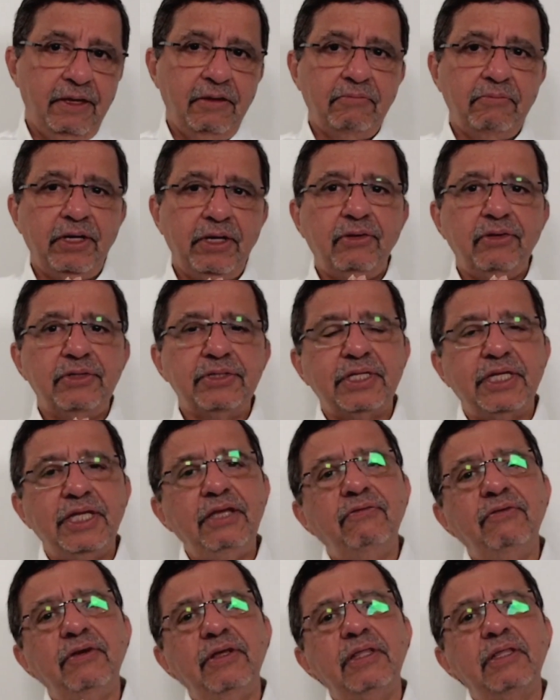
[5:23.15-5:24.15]
because
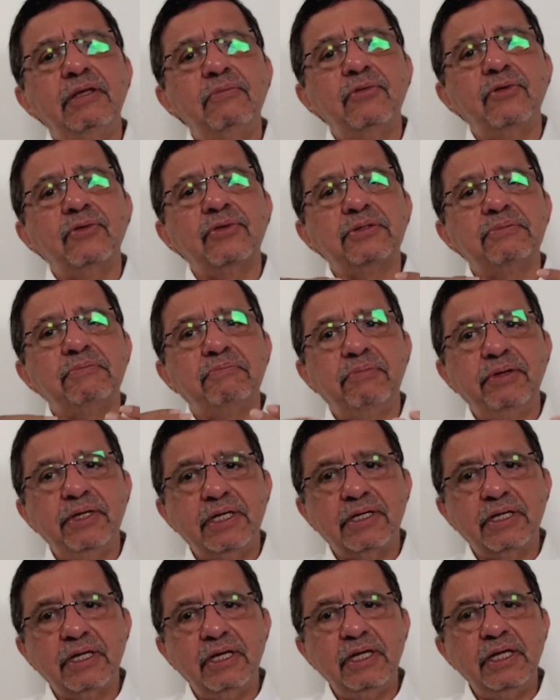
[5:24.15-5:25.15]
even the most
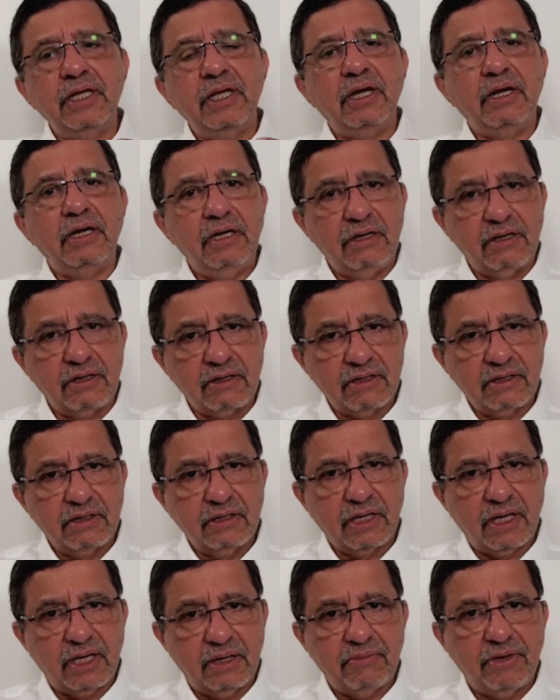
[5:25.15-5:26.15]
bitterly hurt
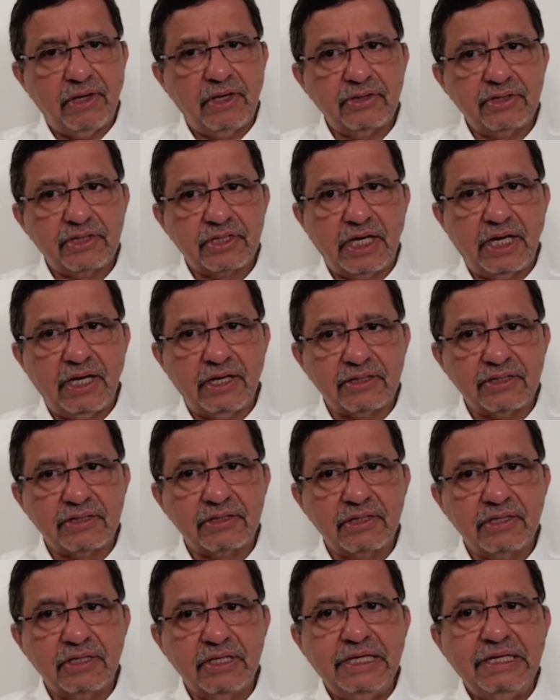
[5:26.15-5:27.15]
amongst
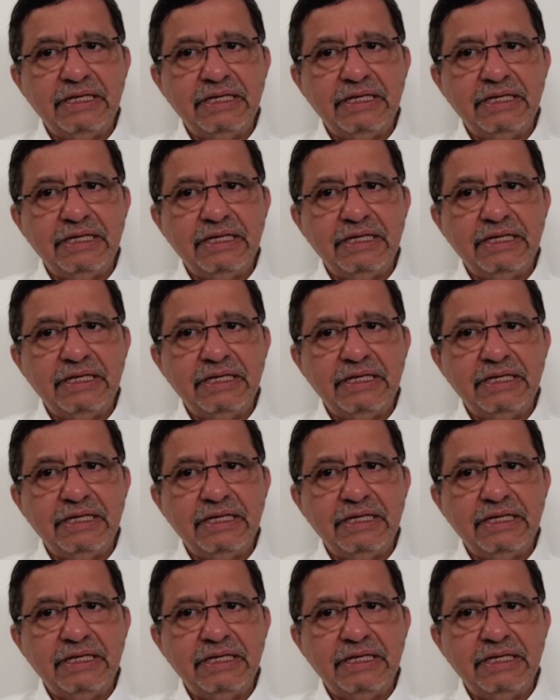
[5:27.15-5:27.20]
us